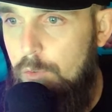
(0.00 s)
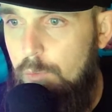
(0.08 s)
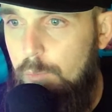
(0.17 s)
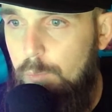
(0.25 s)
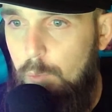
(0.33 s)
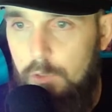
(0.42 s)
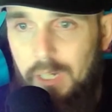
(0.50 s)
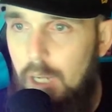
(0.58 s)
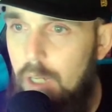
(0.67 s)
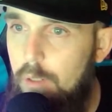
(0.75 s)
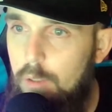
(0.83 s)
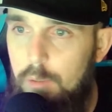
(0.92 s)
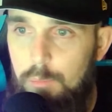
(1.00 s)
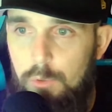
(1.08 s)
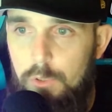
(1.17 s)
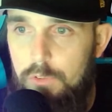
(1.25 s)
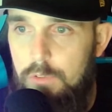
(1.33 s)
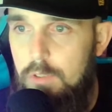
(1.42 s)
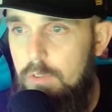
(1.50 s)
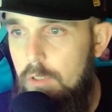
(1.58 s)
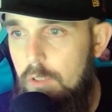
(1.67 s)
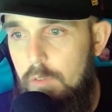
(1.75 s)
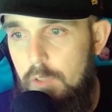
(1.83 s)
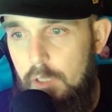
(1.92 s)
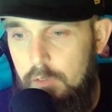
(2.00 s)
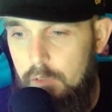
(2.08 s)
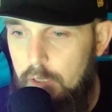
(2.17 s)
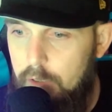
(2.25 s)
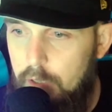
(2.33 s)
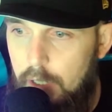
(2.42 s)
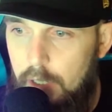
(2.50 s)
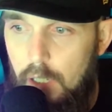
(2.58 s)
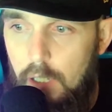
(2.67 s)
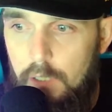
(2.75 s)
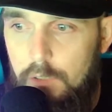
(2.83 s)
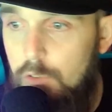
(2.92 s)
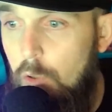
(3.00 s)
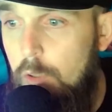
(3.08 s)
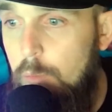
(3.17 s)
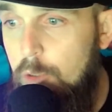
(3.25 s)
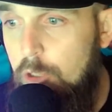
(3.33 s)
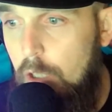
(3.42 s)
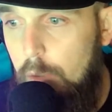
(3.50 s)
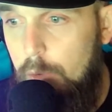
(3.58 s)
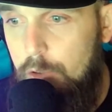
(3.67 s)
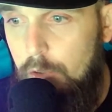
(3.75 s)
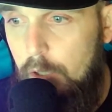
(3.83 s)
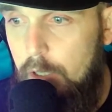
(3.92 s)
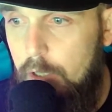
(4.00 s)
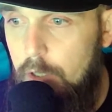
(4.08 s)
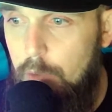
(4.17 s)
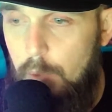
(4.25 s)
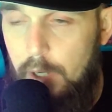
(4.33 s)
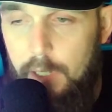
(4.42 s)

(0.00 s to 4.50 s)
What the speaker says: what's going on in preseason and things like that. Sony Michelle was traded to the